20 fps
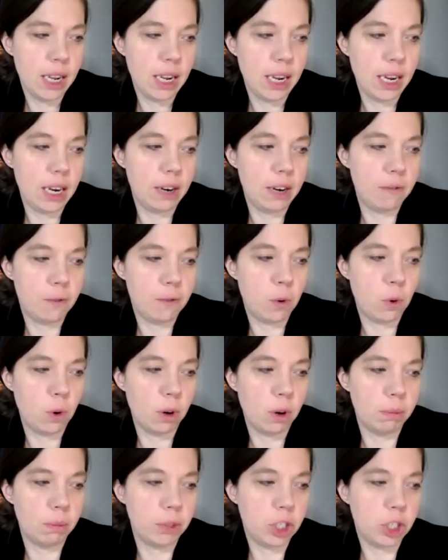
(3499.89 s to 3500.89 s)

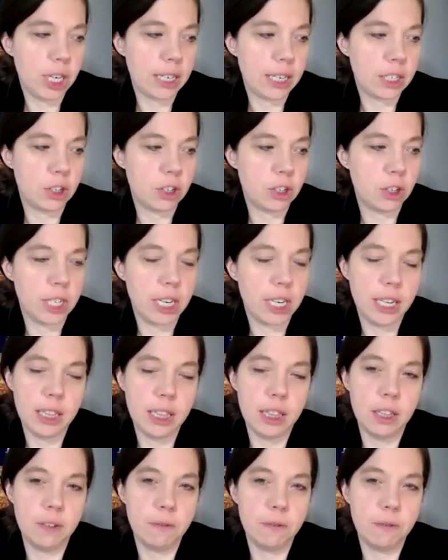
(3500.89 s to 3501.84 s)
inform Chesterton the